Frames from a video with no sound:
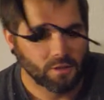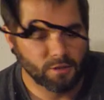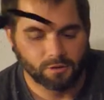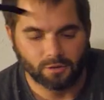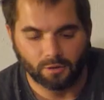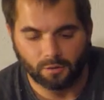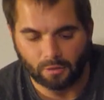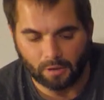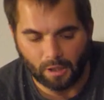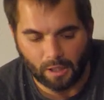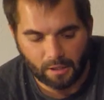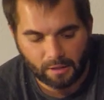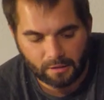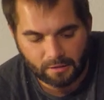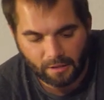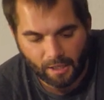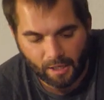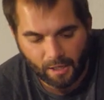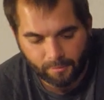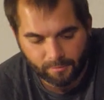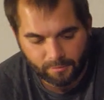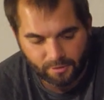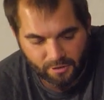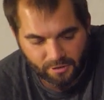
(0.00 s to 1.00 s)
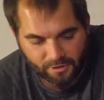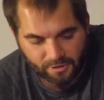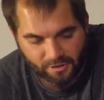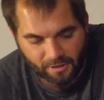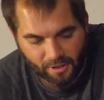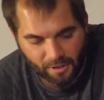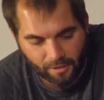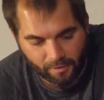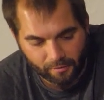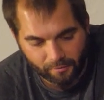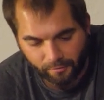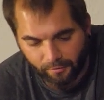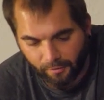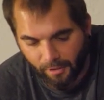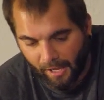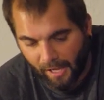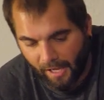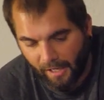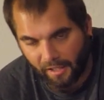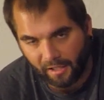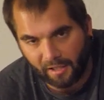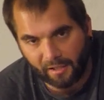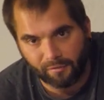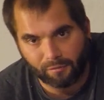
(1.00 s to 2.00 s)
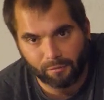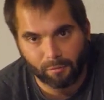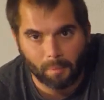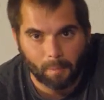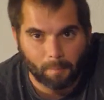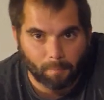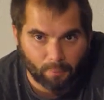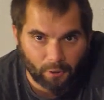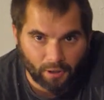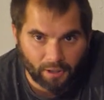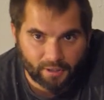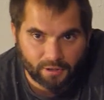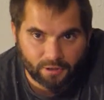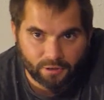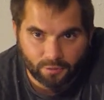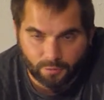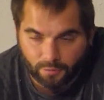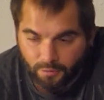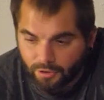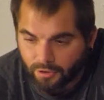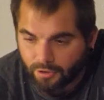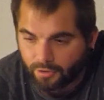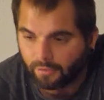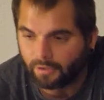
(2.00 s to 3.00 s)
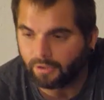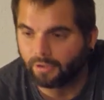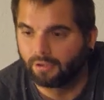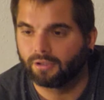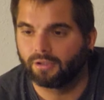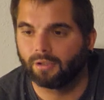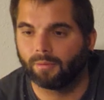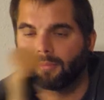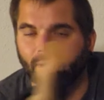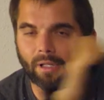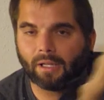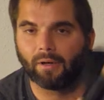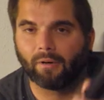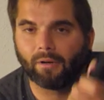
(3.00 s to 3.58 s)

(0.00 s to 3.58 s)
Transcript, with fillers: So a lot of times instead of hanging it from a branch or a tree or something,